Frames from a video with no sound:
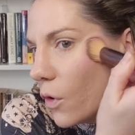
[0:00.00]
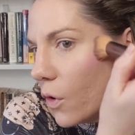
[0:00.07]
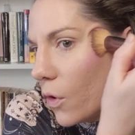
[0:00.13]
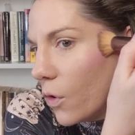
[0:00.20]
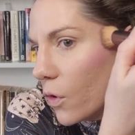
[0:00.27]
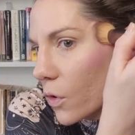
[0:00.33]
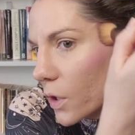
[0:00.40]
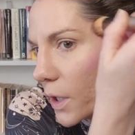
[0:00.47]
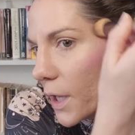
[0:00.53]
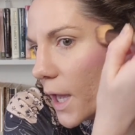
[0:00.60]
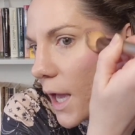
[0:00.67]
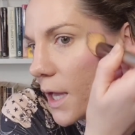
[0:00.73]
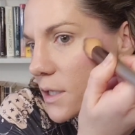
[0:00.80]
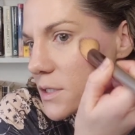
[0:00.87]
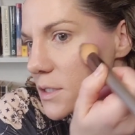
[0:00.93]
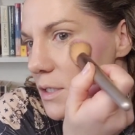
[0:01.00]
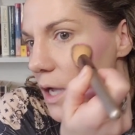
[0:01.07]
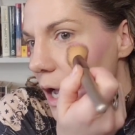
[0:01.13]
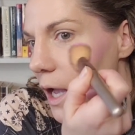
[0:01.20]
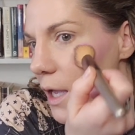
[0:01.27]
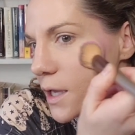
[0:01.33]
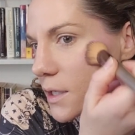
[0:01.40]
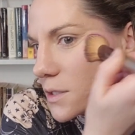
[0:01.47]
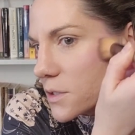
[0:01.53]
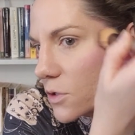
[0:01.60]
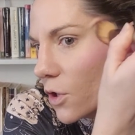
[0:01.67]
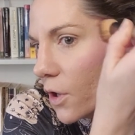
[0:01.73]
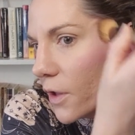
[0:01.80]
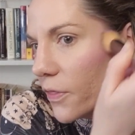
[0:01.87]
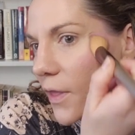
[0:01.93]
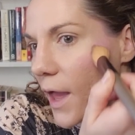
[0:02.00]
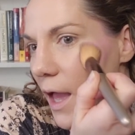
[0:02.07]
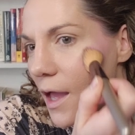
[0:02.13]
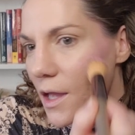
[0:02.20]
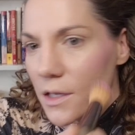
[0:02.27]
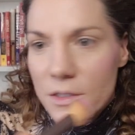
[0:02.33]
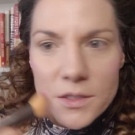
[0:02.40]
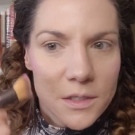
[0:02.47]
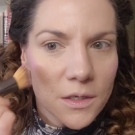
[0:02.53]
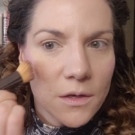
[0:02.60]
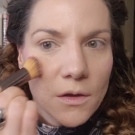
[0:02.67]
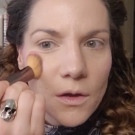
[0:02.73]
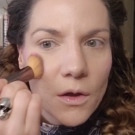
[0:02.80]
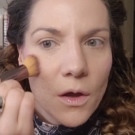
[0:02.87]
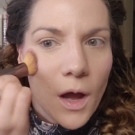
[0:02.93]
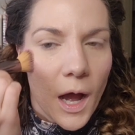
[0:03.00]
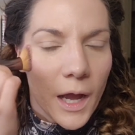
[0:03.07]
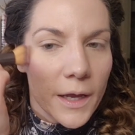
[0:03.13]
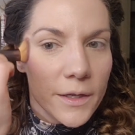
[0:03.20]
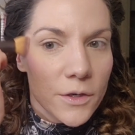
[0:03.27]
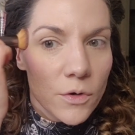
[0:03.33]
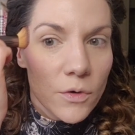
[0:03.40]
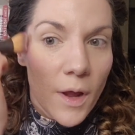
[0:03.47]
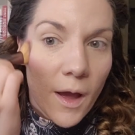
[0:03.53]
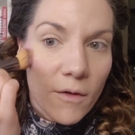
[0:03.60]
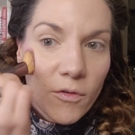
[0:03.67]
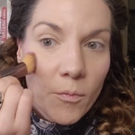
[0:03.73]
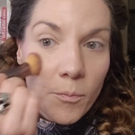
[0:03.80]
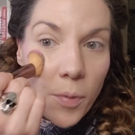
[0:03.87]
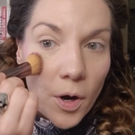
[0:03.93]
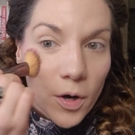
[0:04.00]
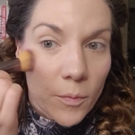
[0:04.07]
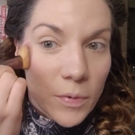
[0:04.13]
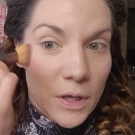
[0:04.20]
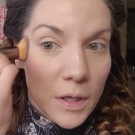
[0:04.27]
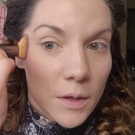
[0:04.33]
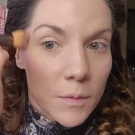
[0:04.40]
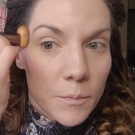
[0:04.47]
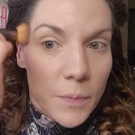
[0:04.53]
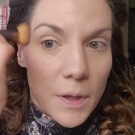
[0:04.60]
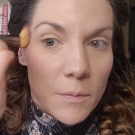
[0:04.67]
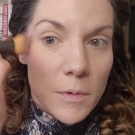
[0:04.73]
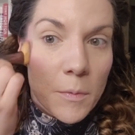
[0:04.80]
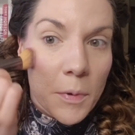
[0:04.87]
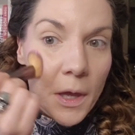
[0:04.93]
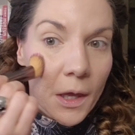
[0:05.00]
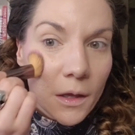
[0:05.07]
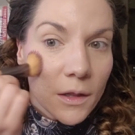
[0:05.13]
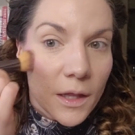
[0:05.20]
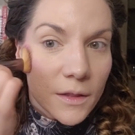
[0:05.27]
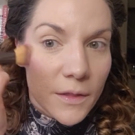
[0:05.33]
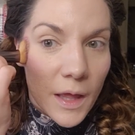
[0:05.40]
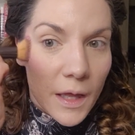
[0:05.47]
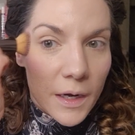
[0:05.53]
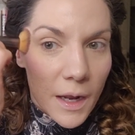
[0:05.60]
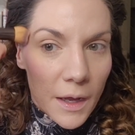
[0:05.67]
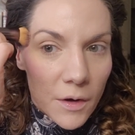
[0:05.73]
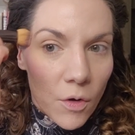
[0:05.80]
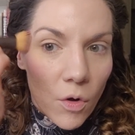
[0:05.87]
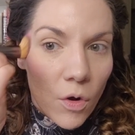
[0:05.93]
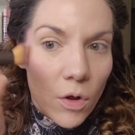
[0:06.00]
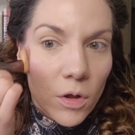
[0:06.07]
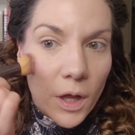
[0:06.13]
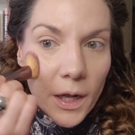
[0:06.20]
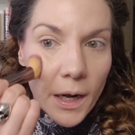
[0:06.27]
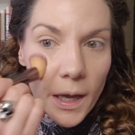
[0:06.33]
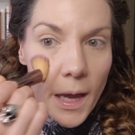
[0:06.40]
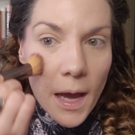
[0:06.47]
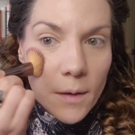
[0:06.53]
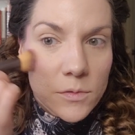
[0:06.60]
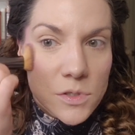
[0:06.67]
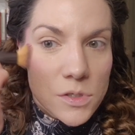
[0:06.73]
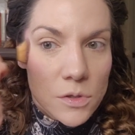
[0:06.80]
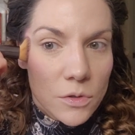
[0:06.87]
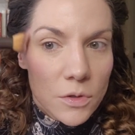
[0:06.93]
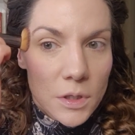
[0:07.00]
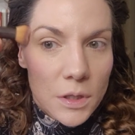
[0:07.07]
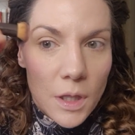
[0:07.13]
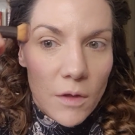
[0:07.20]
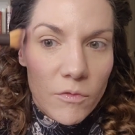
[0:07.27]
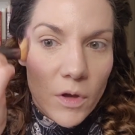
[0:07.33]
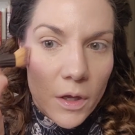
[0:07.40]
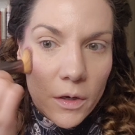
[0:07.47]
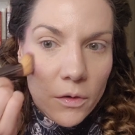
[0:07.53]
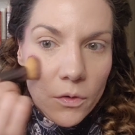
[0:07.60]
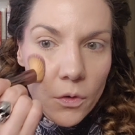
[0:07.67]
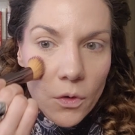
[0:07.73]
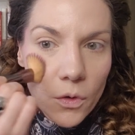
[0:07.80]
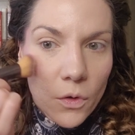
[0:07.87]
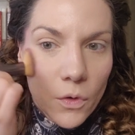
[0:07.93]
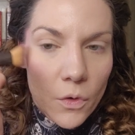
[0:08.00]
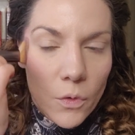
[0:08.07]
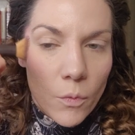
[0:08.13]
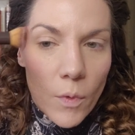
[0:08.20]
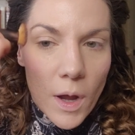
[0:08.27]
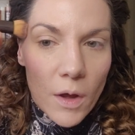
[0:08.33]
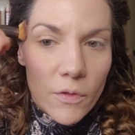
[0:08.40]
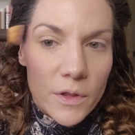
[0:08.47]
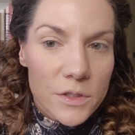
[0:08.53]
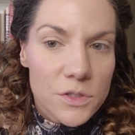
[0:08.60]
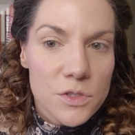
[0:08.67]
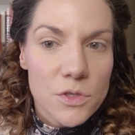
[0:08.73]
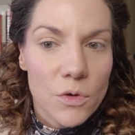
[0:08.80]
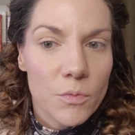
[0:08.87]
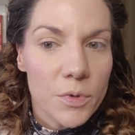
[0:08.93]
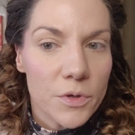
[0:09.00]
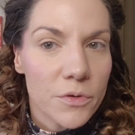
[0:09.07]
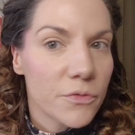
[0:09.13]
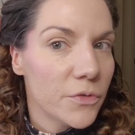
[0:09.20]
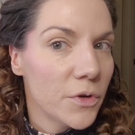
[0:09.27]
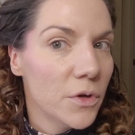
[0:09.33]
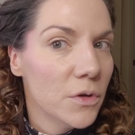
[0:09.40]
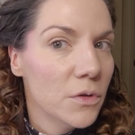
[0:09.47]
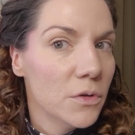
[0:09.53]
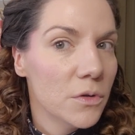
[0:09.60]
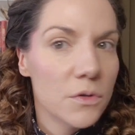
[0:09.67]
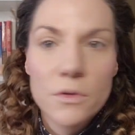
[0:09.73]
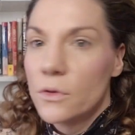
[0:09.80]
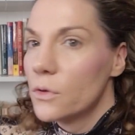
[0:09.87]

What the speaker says: Oh yes, guys, look at that. I don't have a Barbie baby pink like that at all, and I absolutely love it. Wow, that's so beautiful.